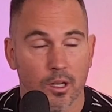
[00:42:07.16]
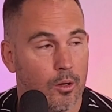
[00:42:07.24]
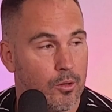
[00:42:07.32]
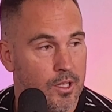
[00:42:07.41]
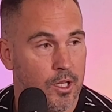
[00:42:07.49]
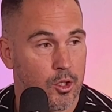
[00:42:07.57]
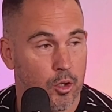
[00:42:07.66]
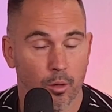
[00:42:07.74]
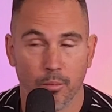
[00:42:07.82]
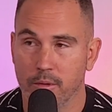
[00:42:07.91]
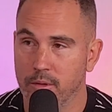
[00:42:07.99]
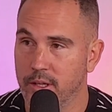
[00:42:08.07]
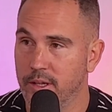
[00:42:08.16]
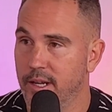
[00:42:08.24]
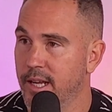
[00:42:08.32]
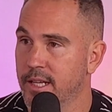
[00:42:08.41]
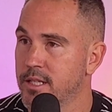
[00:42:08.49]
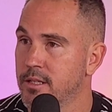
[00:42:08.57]
going to lose their job in the
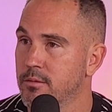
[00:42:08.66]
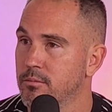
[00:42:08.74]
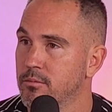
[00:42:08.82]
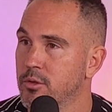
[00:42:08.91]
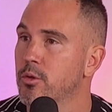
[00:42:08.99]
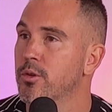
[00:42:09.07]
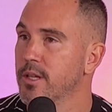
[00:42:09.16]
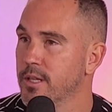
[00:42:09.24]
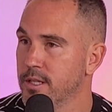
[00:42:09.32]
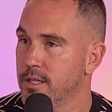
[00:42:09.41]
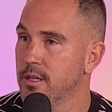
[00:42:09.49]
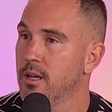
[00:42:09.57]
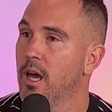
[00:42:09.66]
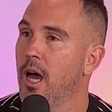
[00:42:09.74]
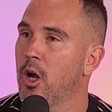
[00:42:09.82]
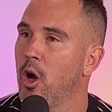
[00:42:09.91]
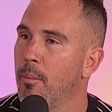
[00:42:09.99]
next two years? Who? A